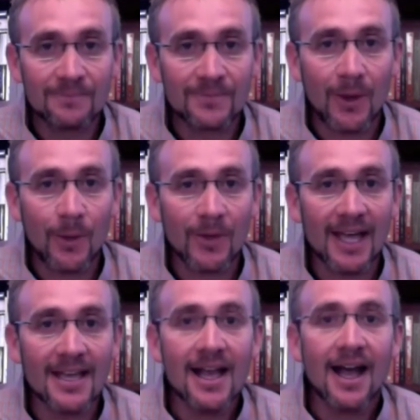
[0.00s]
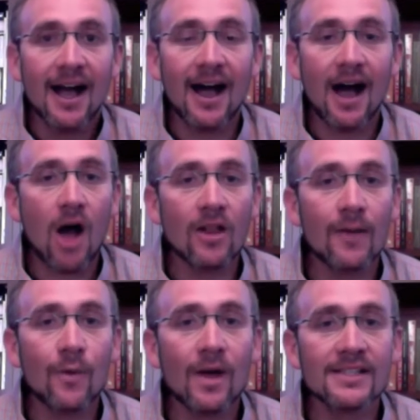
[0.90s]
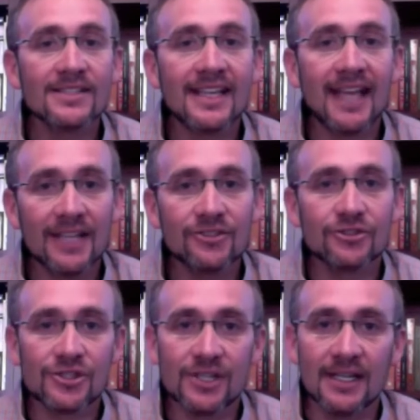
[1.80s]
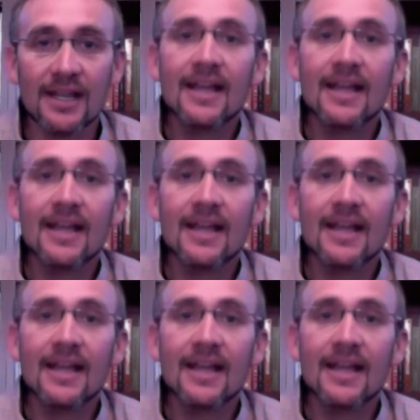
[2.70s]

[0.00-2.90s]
Okay, uh, all I want is the answer sheet.